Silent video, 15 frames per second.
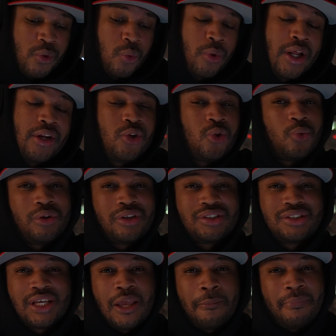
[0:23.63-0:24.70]
What I do want to
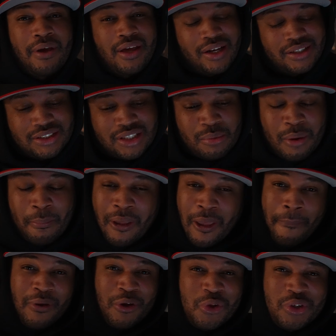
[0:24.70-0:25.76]
say, man, I see my
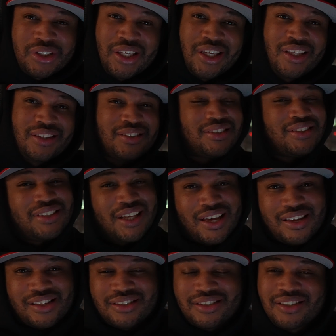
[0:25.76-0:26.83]
man M one llionz that hit the
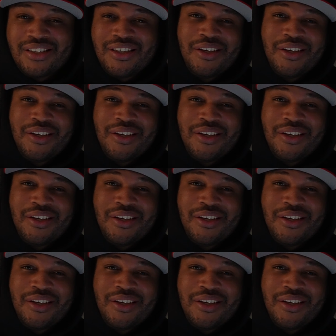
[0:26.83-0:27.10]
States,